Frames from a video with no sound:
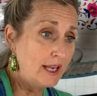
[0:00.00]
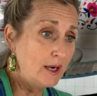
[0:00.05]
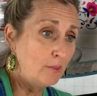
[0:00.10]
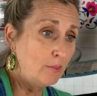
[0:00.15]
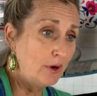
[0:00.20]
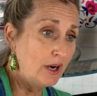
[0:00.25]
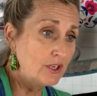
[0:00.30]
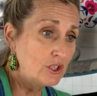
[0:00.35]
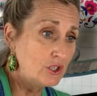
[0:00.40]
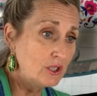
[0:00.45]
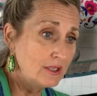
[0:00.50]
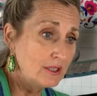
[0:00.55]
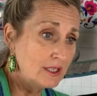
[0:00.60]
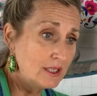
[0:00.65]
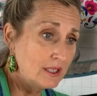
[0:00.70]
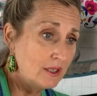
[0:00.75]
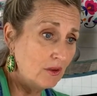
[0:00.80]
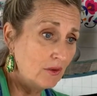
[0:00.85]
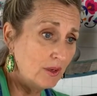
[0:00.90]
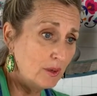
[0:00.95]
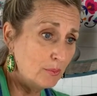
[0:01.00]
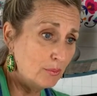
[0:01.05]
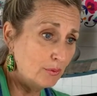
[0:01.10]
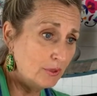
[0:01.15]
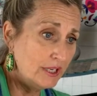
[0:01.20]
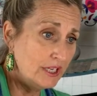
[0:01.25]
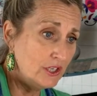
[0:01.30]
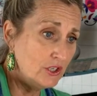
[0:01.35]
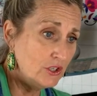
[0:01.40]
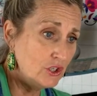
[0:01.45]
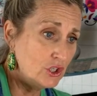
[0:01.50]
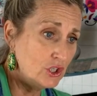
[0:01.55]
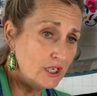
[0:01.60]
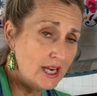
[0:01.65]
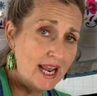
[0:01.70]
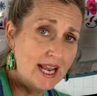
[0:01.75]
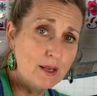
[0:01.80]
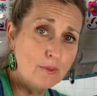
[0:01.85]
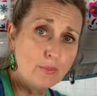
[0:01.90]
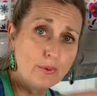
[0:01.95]
a brush that's still in pretty good
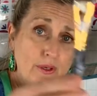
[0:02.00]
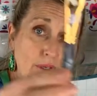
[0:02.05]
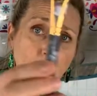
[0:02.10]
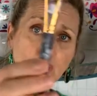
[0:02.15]
shape